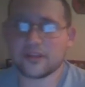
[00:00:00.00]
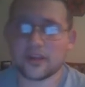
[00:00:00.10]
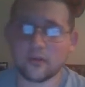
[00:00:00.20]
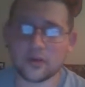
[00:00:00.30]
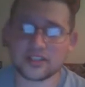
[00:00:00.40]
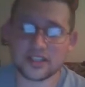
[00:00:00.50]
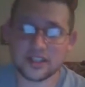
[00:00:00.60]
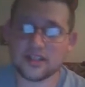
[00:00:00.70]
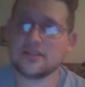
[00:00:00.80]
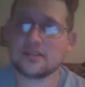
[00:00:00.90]
And once it
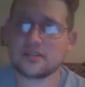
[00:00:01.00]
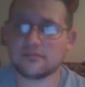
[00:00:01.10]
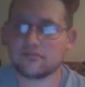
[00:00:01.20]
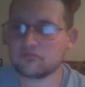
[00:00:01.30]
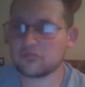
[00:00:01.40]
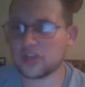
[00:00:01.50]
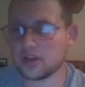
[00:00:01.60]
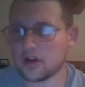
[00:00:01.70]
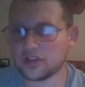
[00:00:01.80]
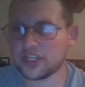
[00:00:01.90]
is,
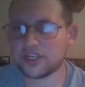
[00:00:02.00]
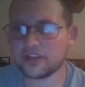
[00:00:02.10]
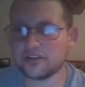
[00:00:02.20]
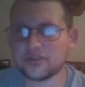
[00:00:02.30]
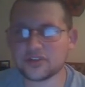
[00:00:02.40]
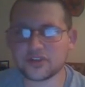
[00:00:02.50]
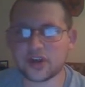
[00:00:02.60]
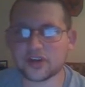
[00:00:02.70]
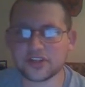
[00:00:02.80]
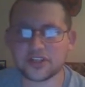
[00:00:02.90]
all you need to do is
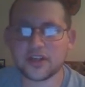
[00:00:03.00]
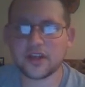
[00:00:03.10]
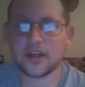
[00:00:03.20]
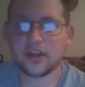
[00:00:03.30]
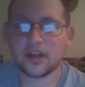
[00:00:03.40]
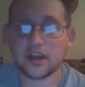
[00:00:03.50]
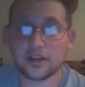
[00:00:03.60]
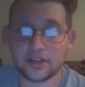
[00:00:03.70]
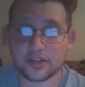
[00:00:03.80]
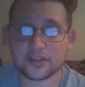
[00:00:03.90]
charge it
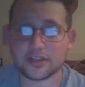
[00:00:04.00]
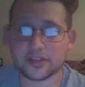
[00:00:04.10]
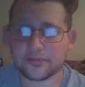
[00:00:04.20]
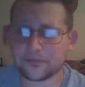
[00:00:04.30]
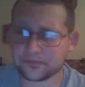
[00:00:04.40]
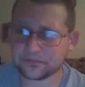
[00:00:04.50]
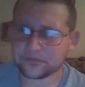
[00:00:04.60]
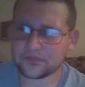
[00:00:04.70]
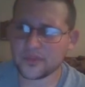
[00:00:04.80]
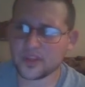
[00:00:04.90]
initially
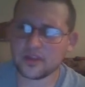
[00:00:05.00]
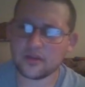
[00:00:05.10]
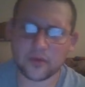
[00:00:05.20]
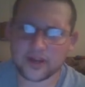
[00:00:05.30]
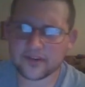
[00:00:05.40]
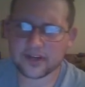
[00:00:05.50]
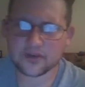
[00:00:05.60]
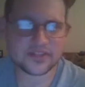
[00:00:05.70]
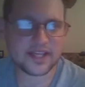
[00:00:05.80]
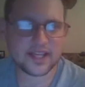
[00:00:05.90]
whenever it
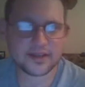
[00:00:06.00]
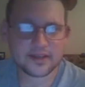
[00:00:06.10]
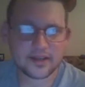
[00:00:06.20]
goes dead.